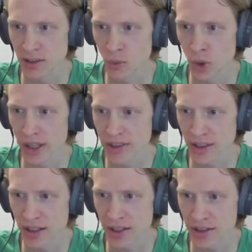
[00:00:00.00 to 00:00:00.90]
whites
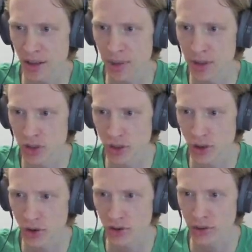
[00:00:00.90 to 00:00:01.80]
that he summoned should
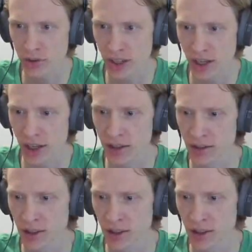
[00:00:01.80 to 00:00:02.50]
also die.